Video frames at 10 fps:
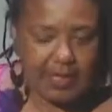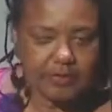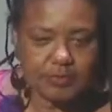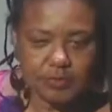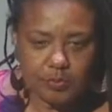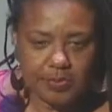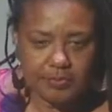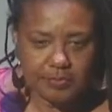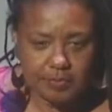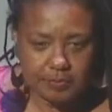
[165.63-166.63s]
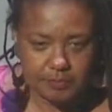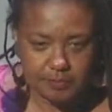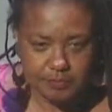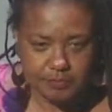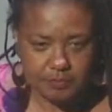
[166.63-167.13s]
life was wonderful.
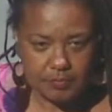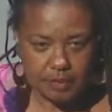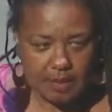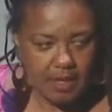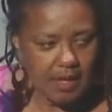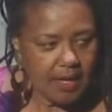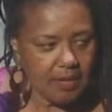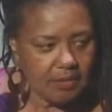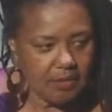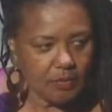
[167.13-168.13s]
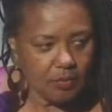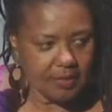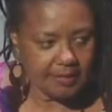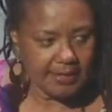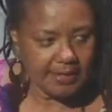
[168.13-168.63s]
And then
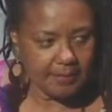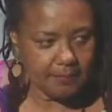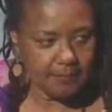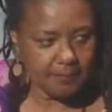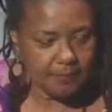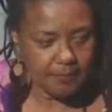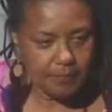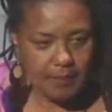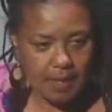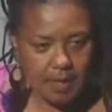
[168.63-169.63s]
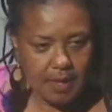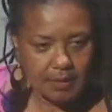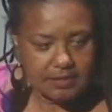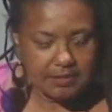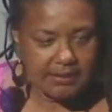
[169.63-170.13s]
one day,
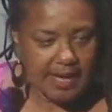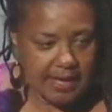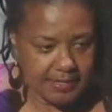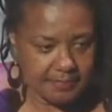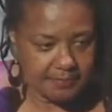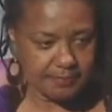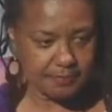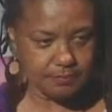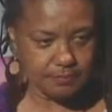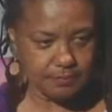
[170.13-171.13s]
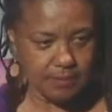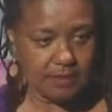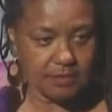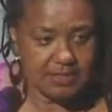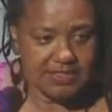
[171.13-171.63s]
she died.
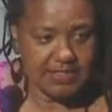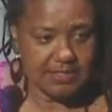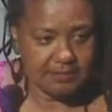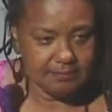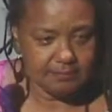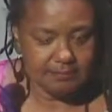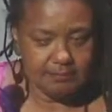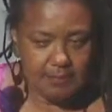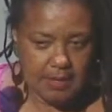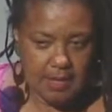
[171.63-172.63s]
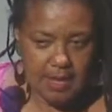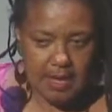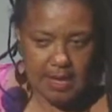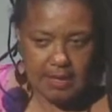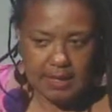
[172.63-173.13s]
I was 10.
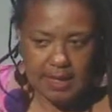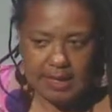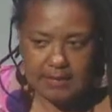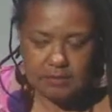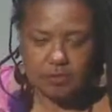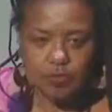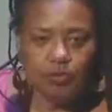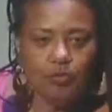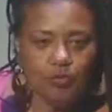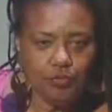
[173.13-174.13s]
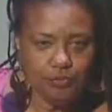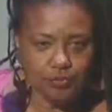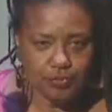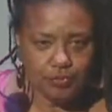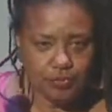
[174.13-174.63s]
And I had to move.
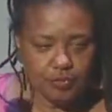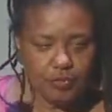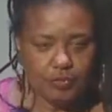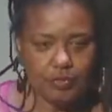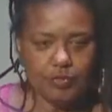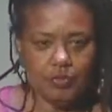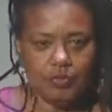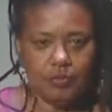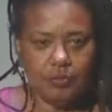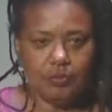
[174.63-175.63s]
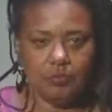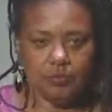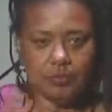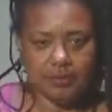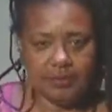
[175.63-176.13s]

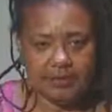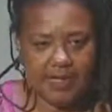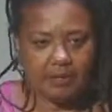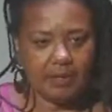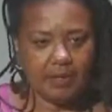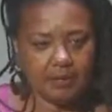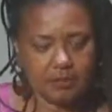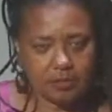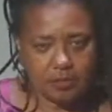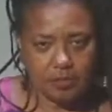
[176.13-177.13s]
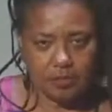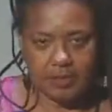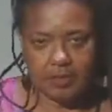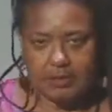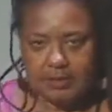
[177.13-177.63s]
That part of the story
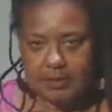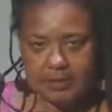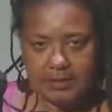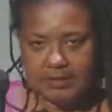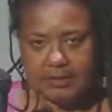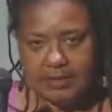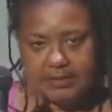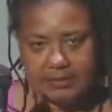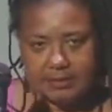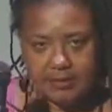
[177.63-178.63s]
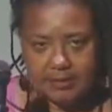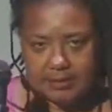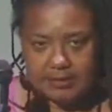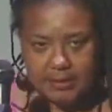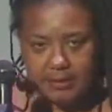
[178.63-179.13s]
isn't necessary
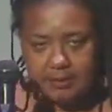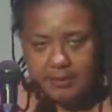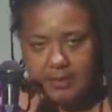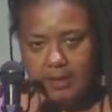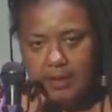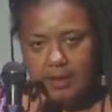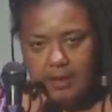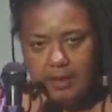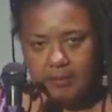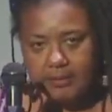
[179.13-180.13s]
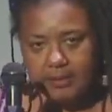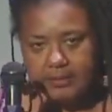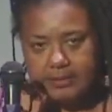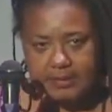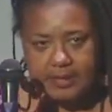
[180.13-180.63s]
to tell,
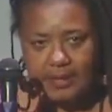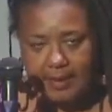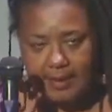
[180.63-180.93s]
because today I